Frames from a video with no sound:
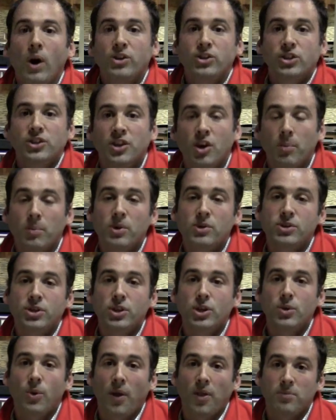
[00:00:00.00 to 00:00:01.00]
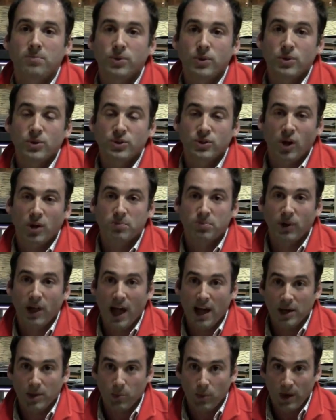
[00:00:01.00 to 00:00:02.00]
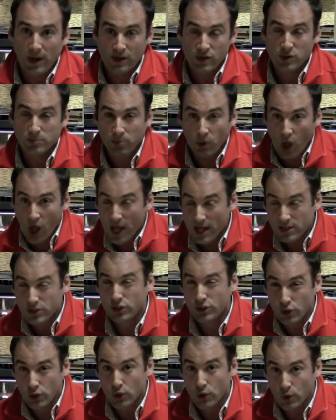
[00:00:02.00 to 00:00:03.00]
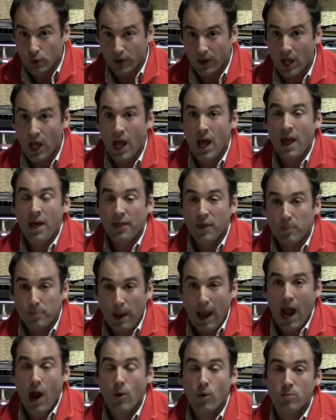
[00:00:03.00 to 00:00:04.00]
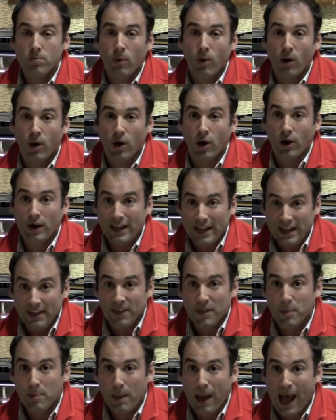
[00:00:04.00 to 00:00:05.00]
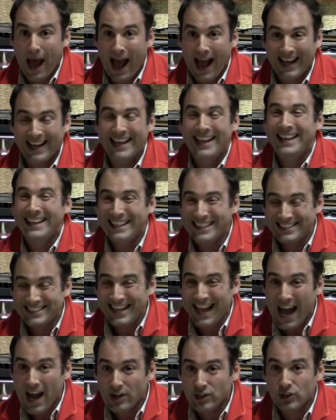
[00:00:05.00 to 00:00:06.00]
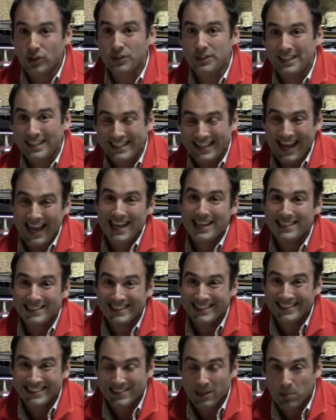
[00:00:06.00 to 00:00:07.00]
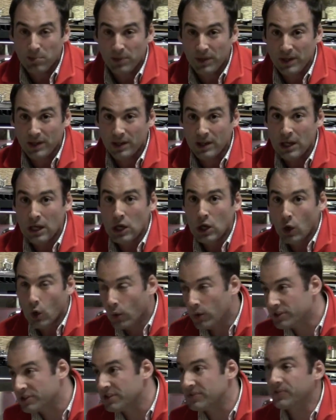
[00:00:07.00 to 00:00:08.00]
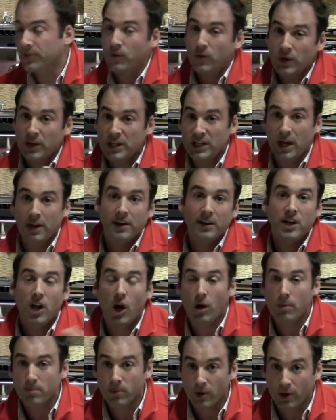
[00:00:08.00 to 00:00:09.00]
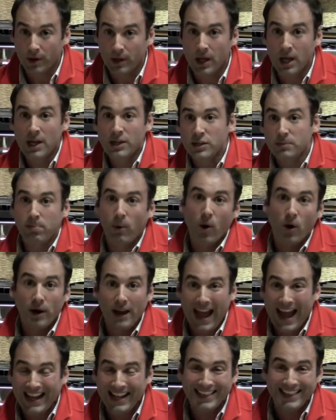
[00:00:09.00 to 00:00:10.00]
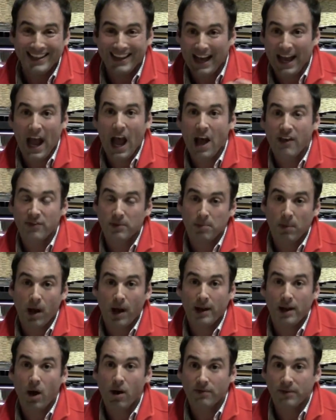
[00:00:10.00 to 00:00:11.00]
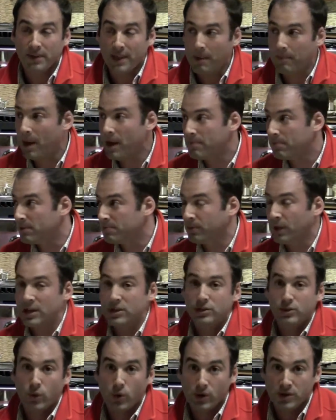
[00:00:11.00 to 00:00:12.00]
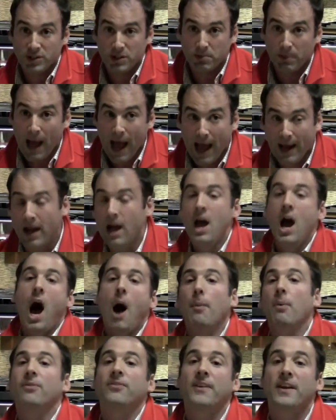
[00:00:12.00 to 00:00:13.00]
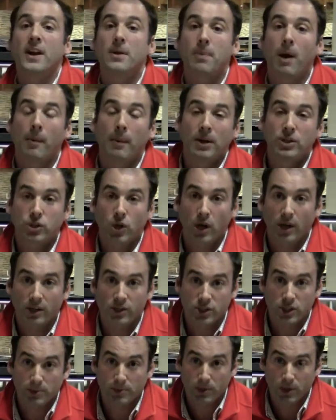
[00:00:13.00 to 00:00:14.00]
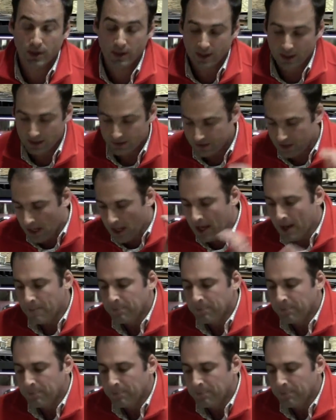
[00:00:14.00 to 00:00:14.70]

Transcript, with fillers: Question number two on the BlueStar Platinum range. Appliance dude, the power burner in the back, is it actually encased in something or is it free and unencumbered to burn anything I have in my oven that might be placed towards the back? I'm afraid about my chocolate chip cookies.